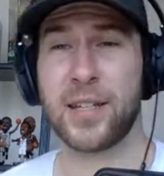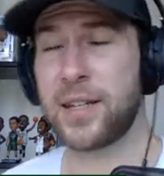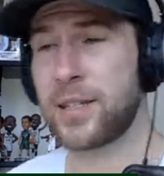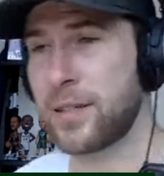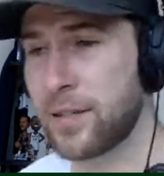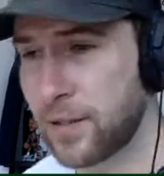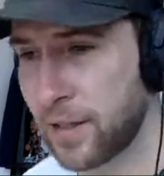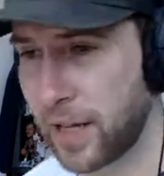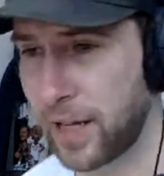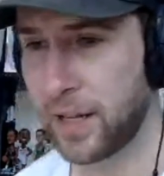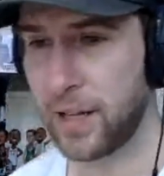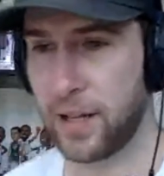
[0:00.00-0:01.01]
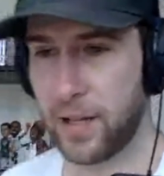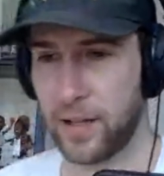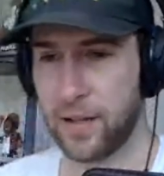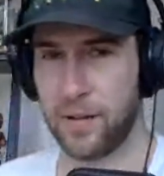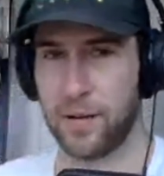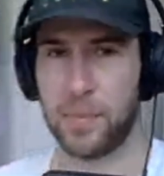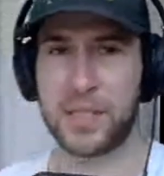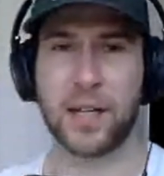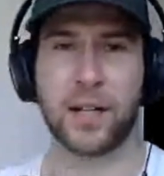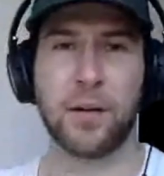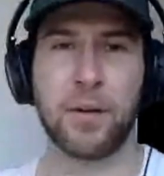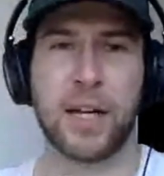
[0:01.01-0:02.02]
season."
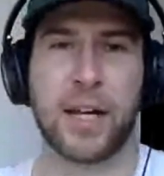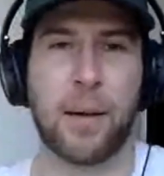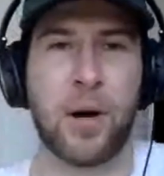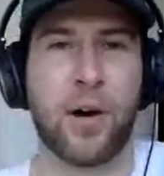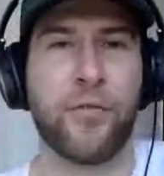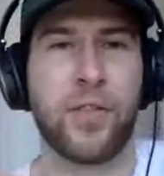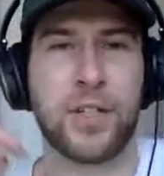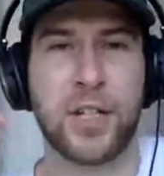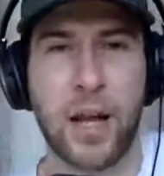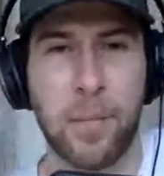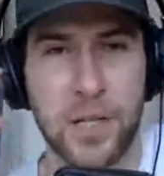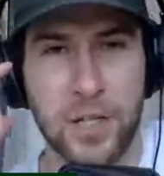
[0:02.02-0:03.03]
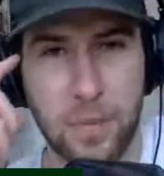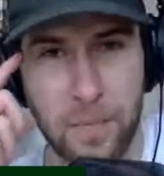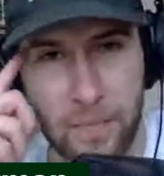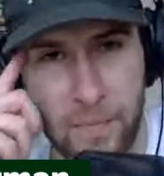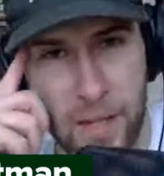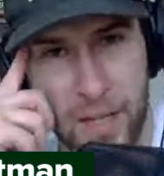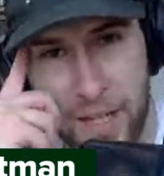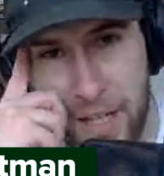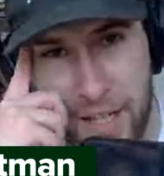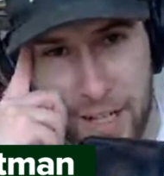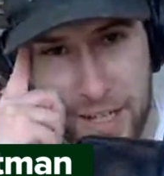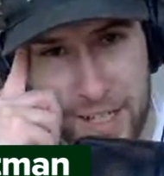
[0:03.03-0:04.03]
Particularly when you come off the championship,
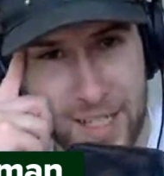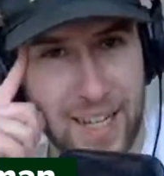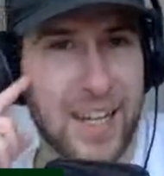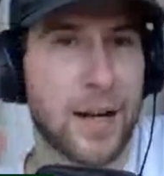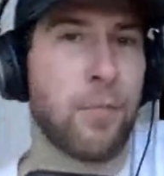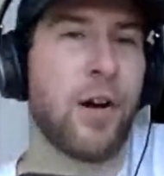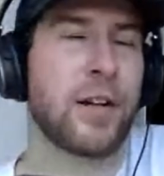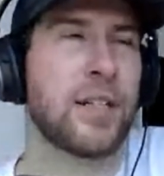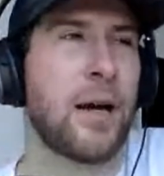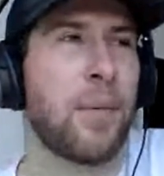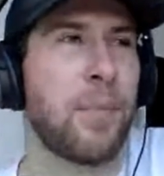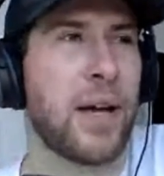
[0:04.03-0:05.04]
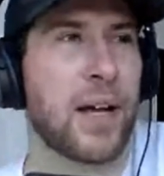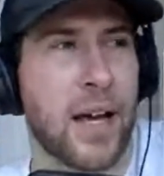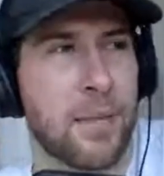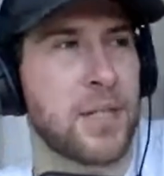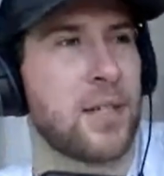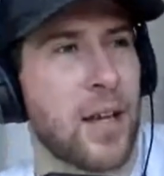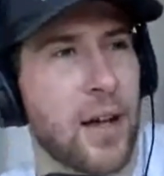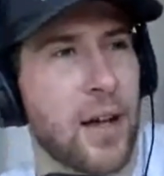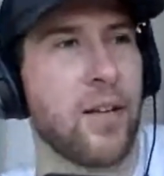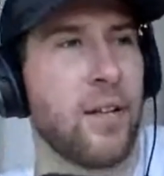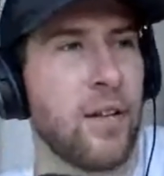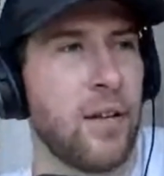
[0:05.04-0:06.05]
it's like getting worked up about Game
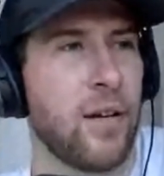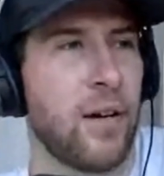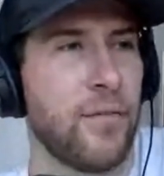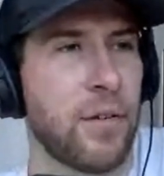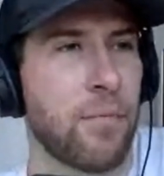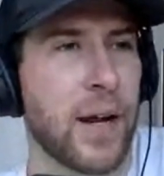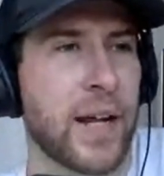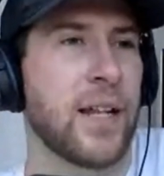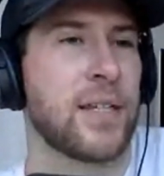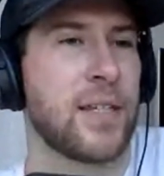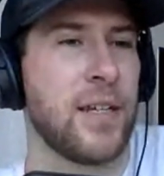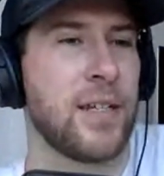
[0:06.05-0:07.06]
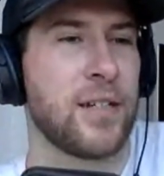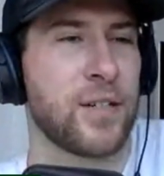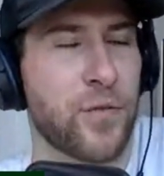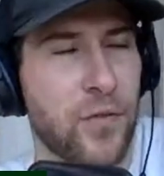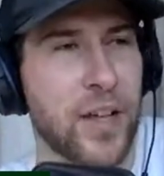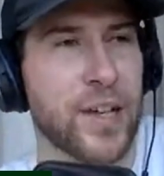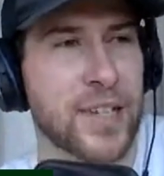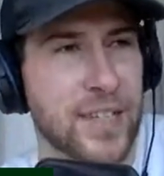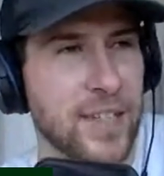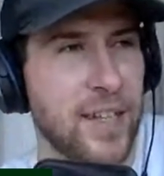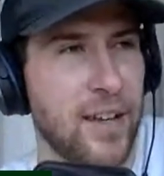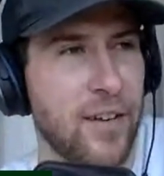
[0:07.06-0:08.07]
seven of the regular season just
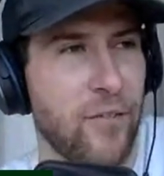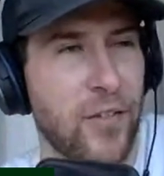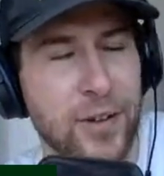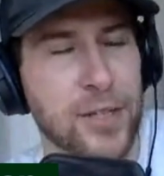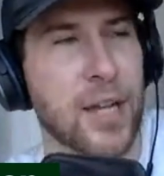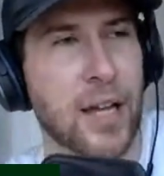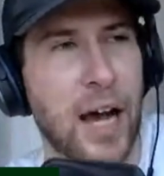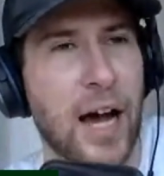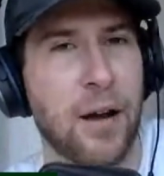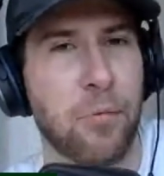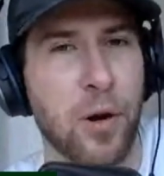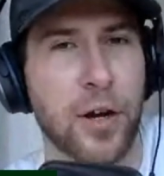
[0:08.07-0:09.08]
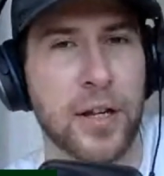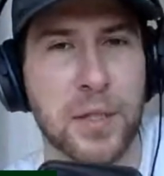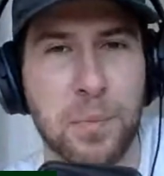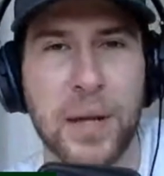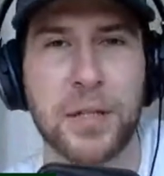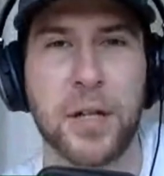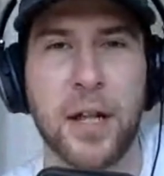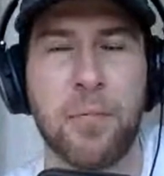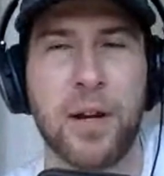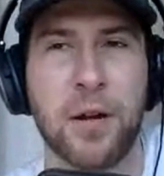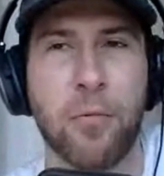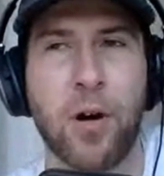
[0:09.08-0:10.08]
feels feels like hard work, especially
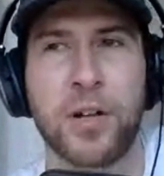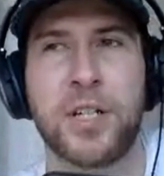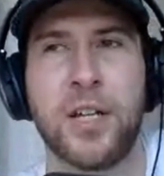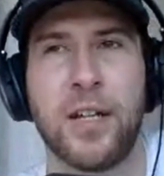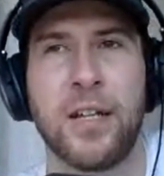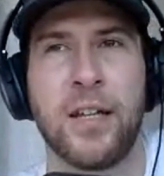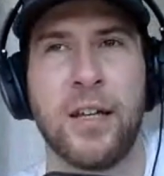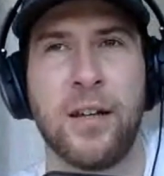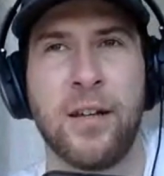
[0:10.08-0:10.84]
when you're watching